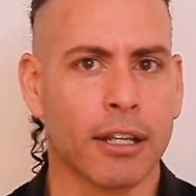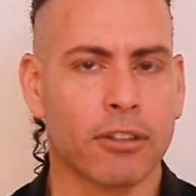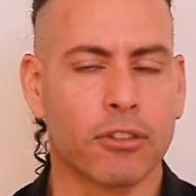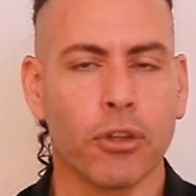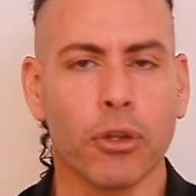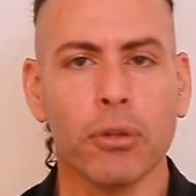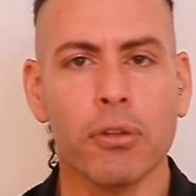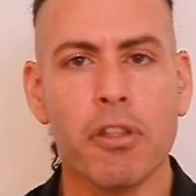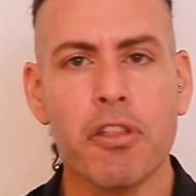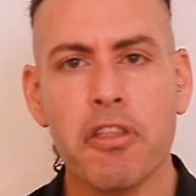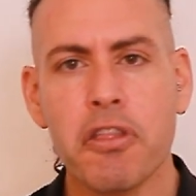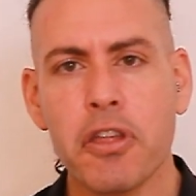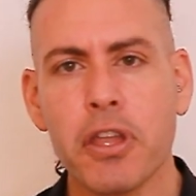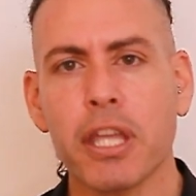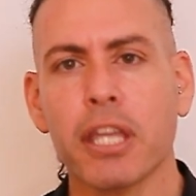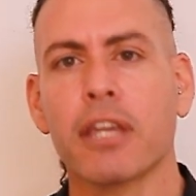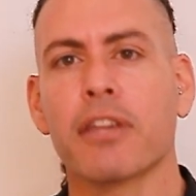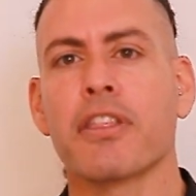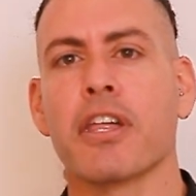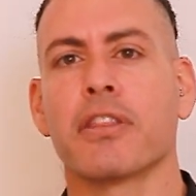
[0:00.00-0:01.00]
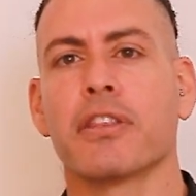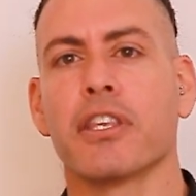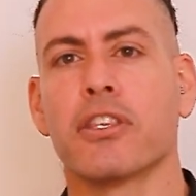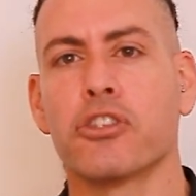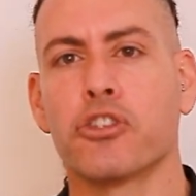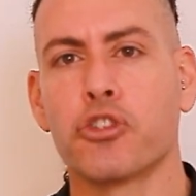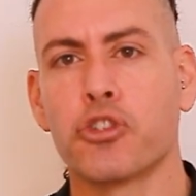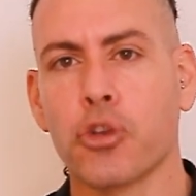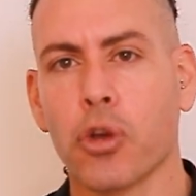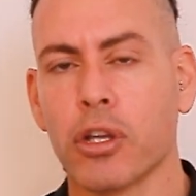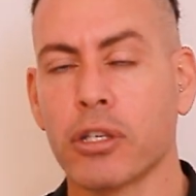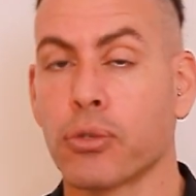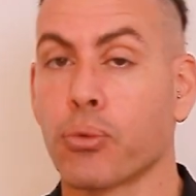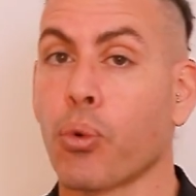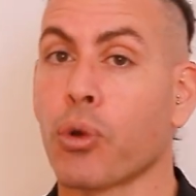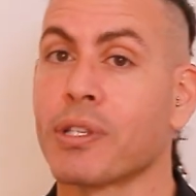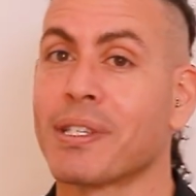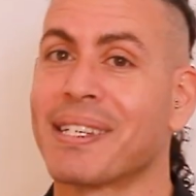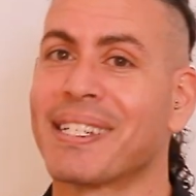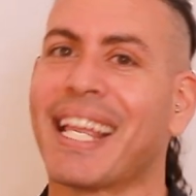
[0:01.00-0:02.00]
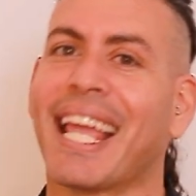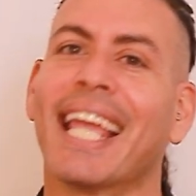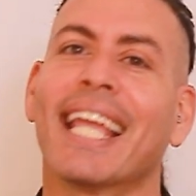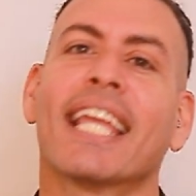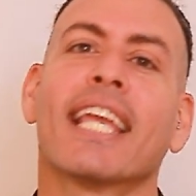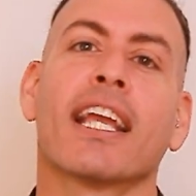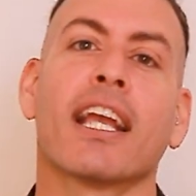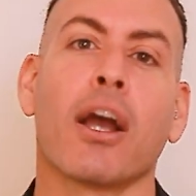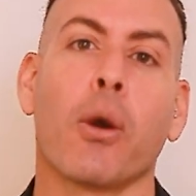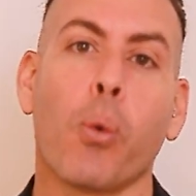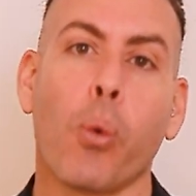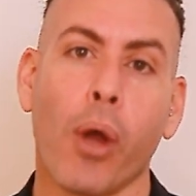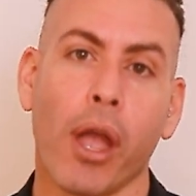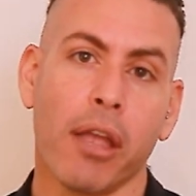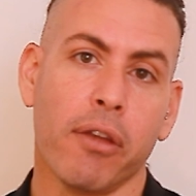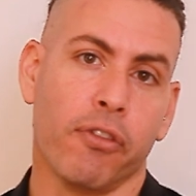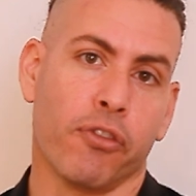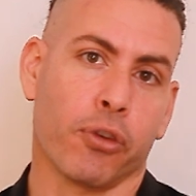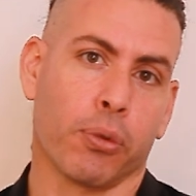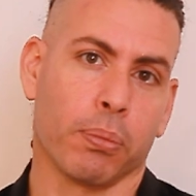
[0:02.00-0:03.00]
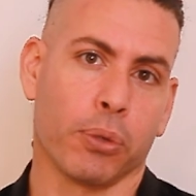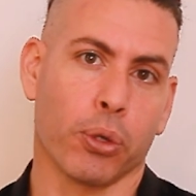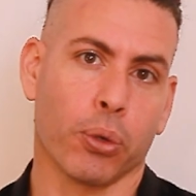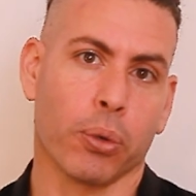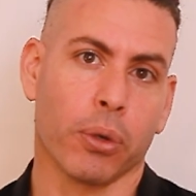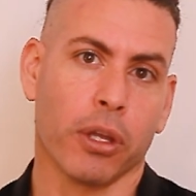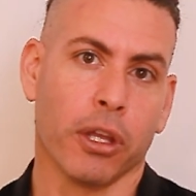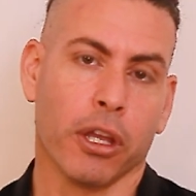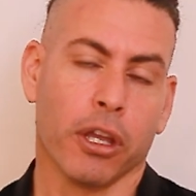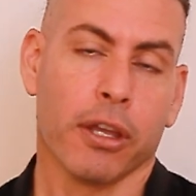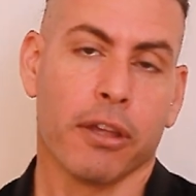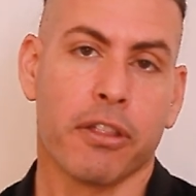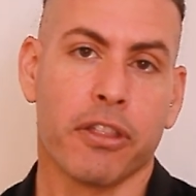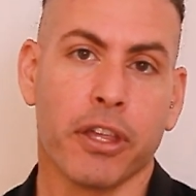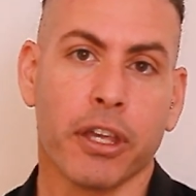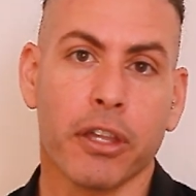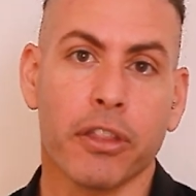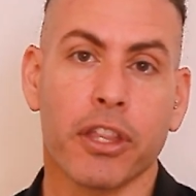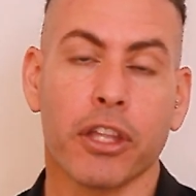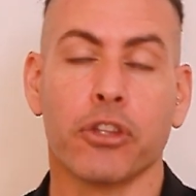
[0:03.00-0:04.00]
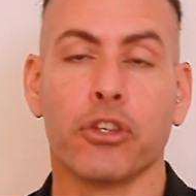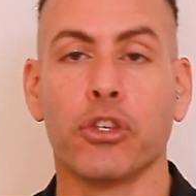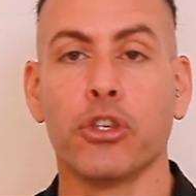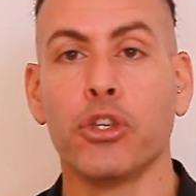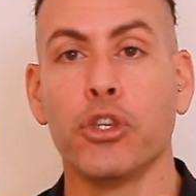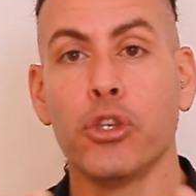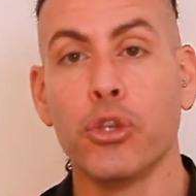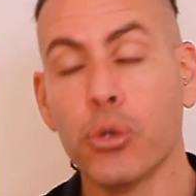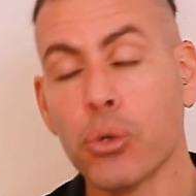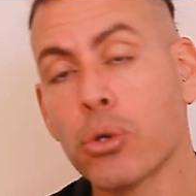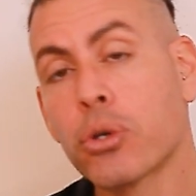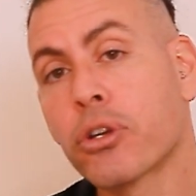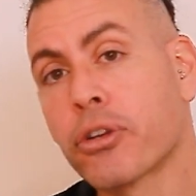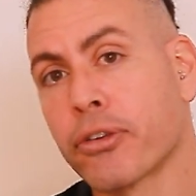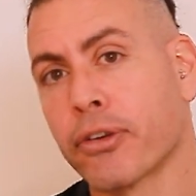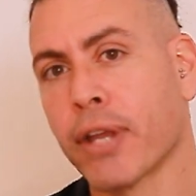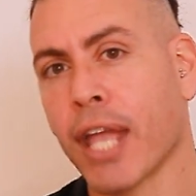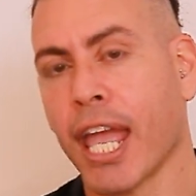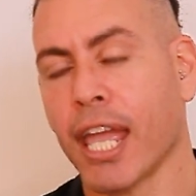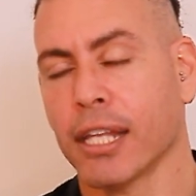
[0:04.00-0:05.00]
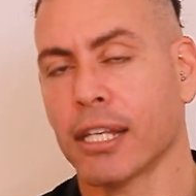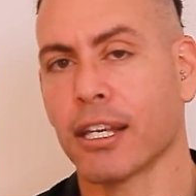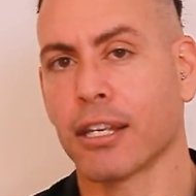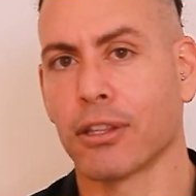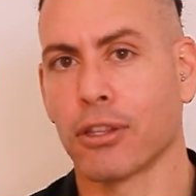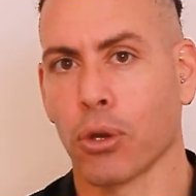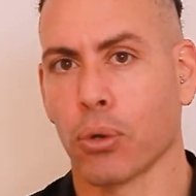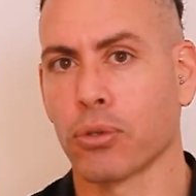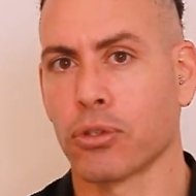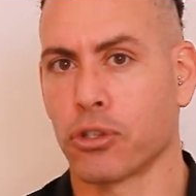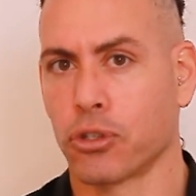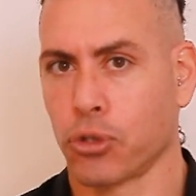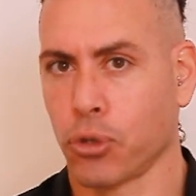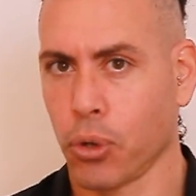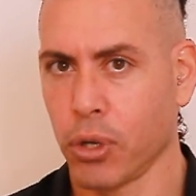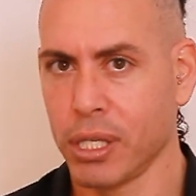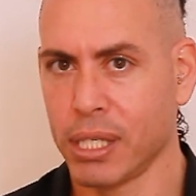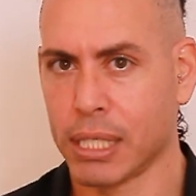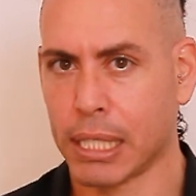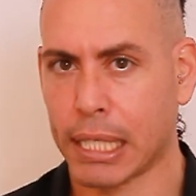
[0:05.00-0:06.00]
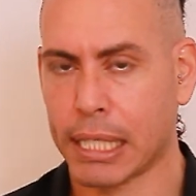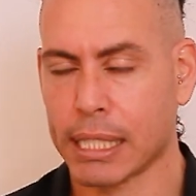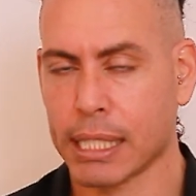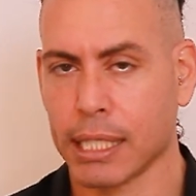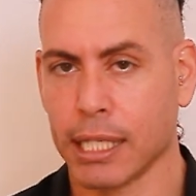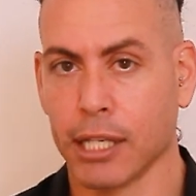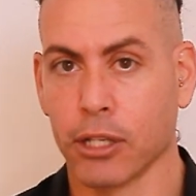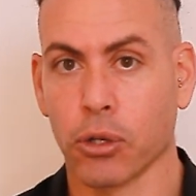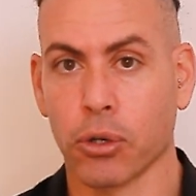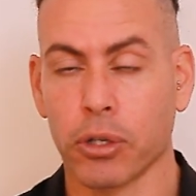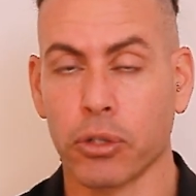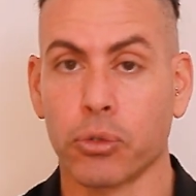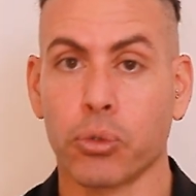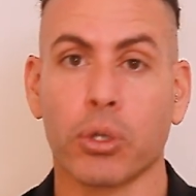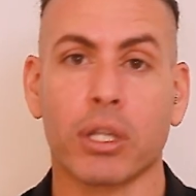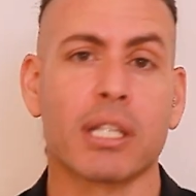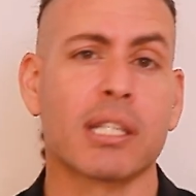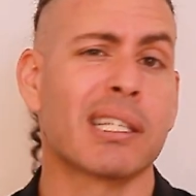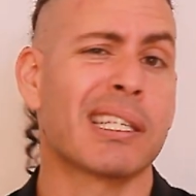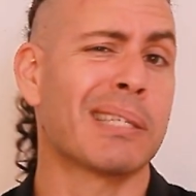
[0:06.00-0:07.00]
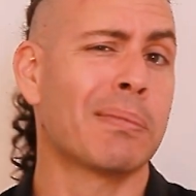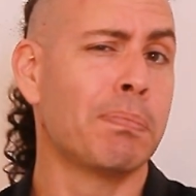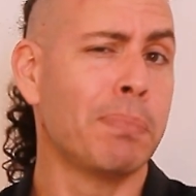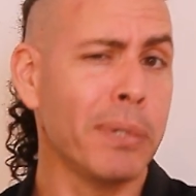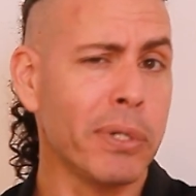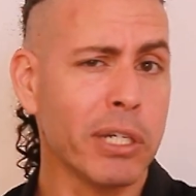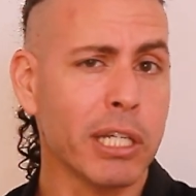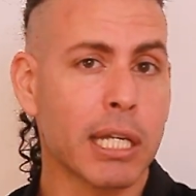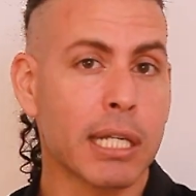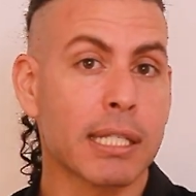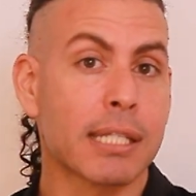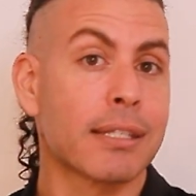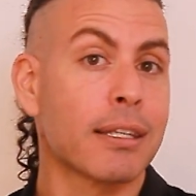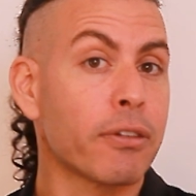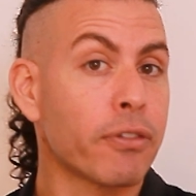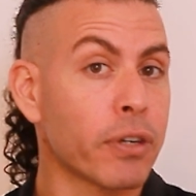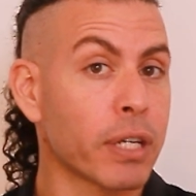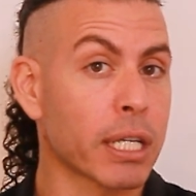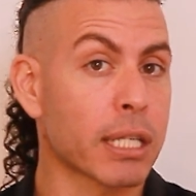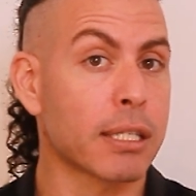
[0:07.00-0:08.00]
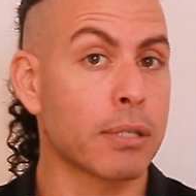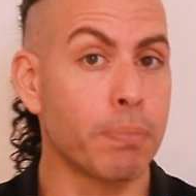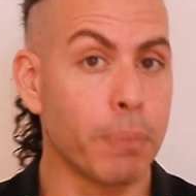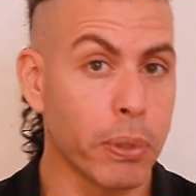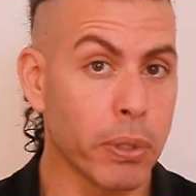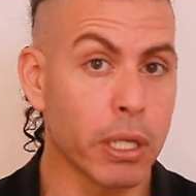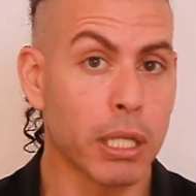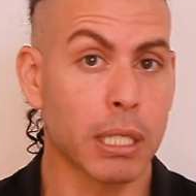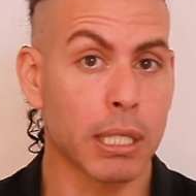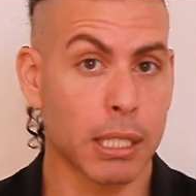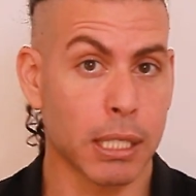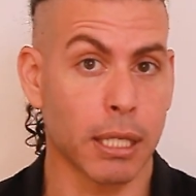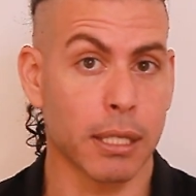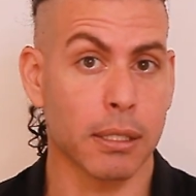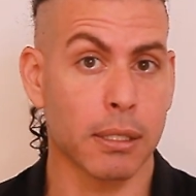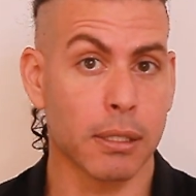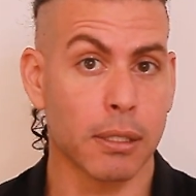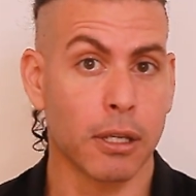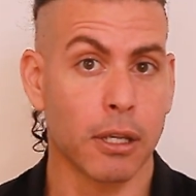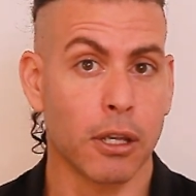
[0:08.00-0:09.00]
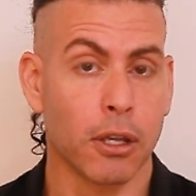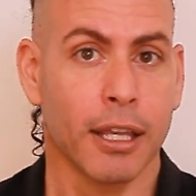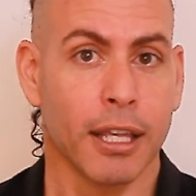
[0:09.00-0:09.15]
Don't think that this choice was taken away from you. Think that you created those choices in order to experience different experiences.